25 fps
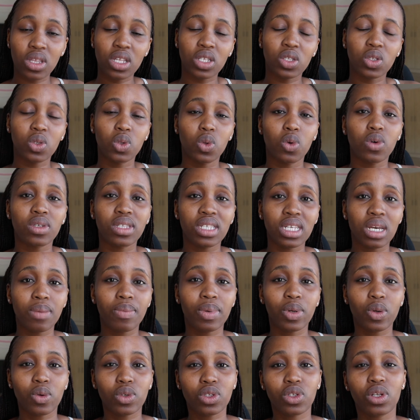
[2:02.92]
there's nausea,
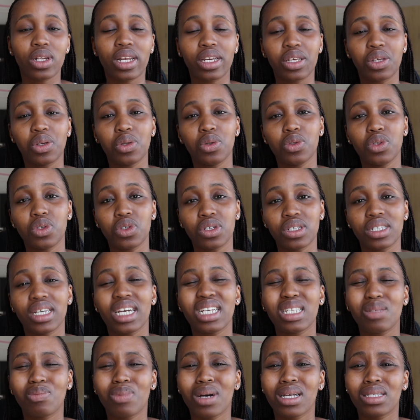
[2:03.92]
but also like you lose your
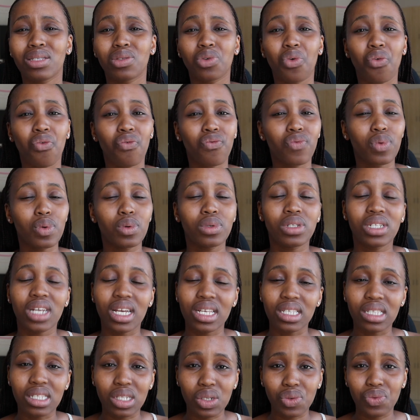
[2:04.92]
taste buds, so food
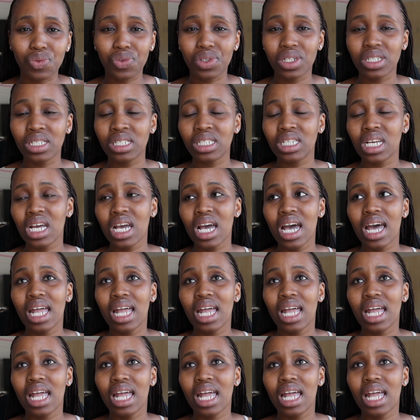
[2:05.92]
tastes different.